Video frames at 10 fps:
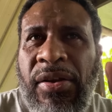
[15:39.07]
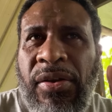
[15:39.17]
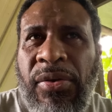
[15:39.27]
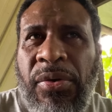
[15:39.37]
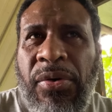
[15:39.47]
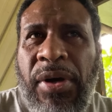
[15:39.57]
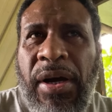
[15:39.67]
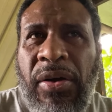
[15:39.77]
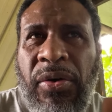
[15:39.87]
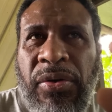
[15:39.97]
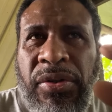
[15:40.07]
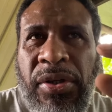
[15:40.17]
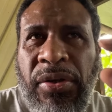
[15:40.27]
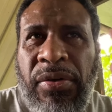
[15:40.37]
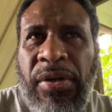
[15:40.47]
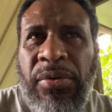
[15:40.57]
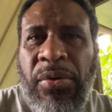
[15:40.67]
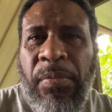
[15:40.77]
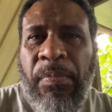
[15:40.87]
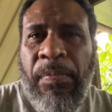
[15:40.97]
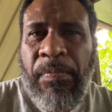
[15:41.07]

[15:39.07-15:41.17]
you are continuing to